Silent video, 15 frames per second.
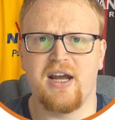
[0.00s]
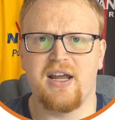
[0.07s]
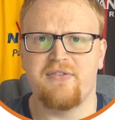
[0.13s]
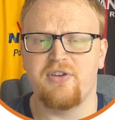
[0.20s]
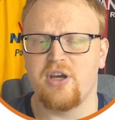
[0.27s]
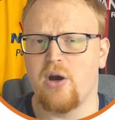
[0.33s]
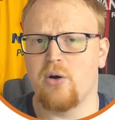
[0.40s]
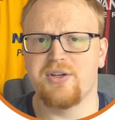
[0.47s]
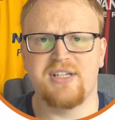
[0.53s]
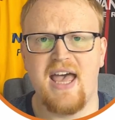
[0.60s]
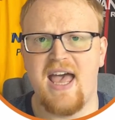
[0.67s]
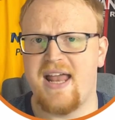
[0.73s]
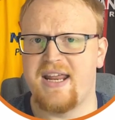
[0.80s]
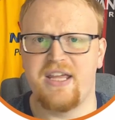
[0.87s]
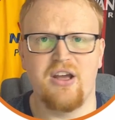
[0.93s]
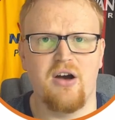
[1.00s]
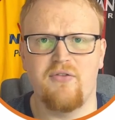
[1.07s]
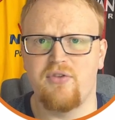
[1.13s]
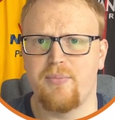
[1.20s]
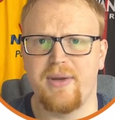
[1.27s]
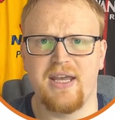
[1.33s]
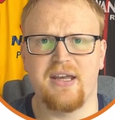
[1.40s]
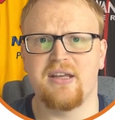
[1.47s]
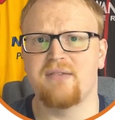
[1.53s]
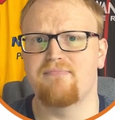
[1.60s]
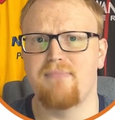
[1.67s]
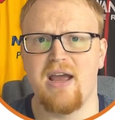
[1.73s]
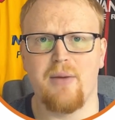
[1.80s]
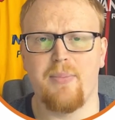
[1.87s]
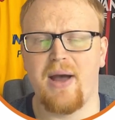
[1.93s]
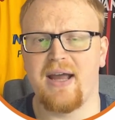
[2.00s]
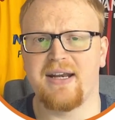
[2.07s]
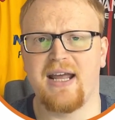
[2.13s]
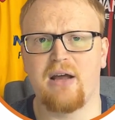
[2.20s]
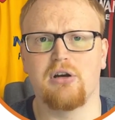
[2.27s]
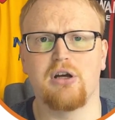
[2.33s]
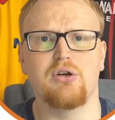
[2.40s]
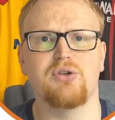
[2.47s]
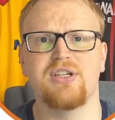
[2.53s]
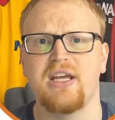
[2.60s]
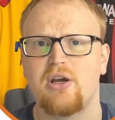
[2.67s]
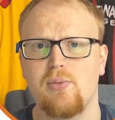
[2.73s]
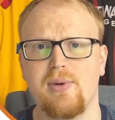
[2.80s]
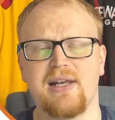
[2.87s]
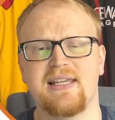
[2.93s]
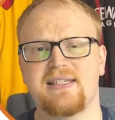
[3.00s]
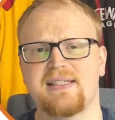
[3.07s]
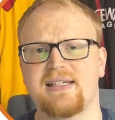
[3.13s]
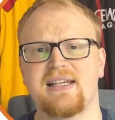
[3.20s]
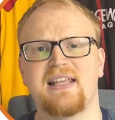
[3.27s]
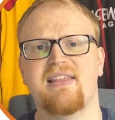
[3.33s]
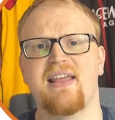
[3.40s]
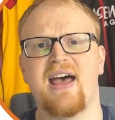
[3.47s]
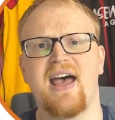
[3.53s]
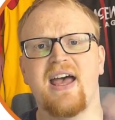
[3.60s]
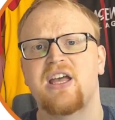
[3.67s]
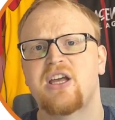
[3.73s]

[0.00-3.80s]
If you go onto any of the big Mega Pack downloads, it'll be listed in there.